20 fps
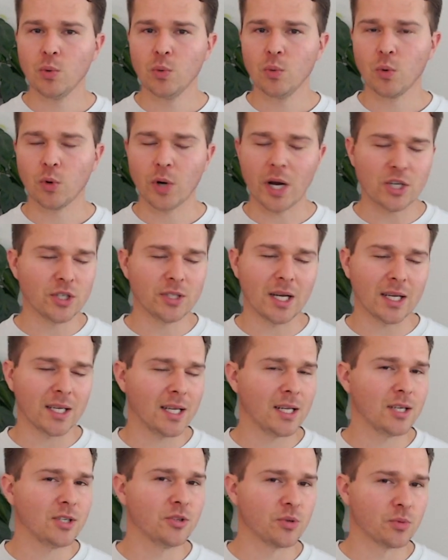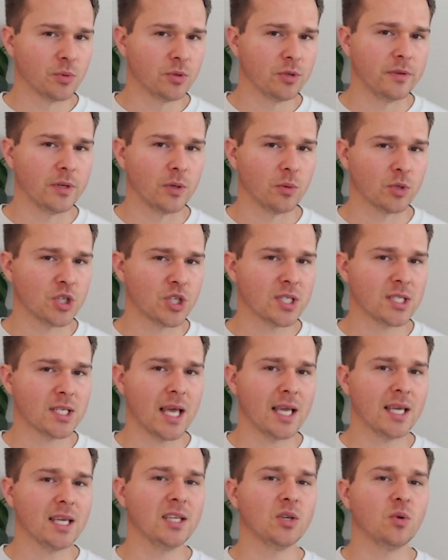we're actually not getting to the root of it. We're just
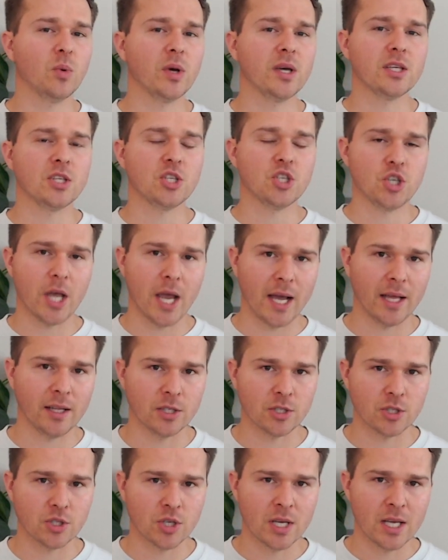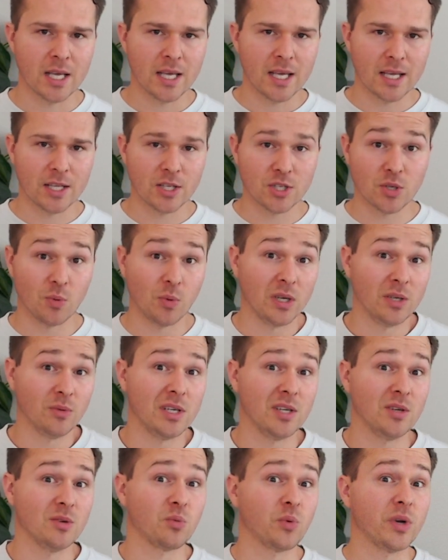taking away the challenge. And so when
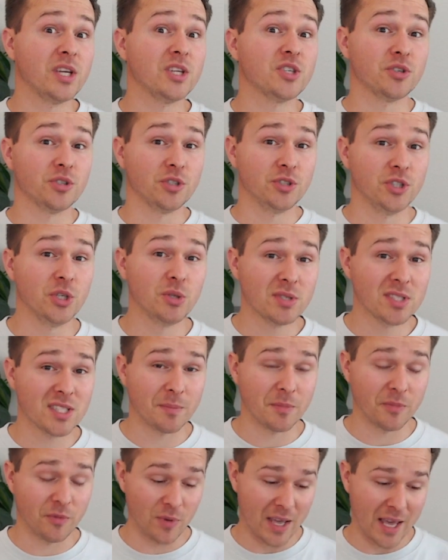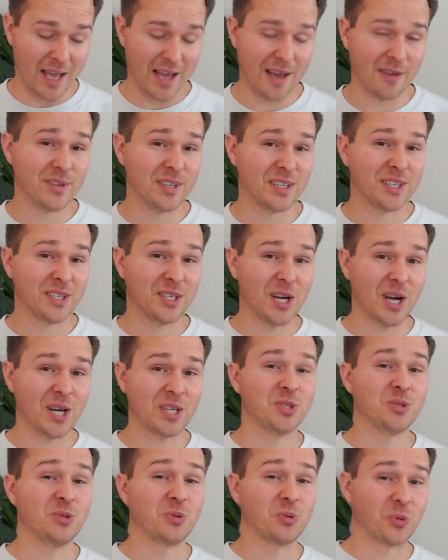we reintroduce them, if we haven't got
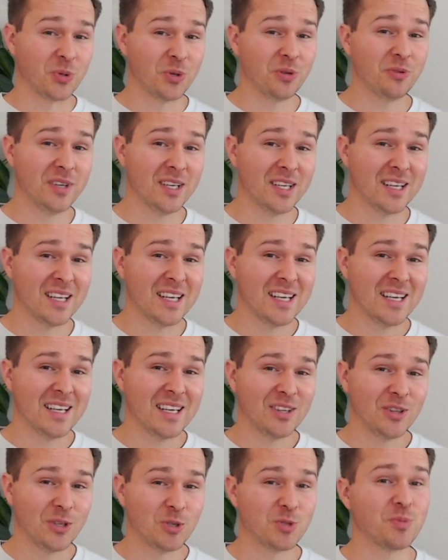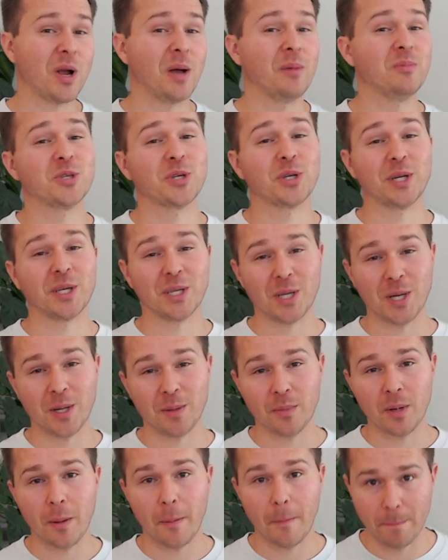to the root of it, those problems are going to
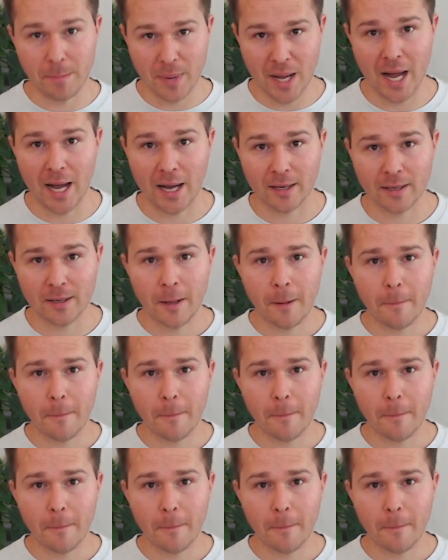come back.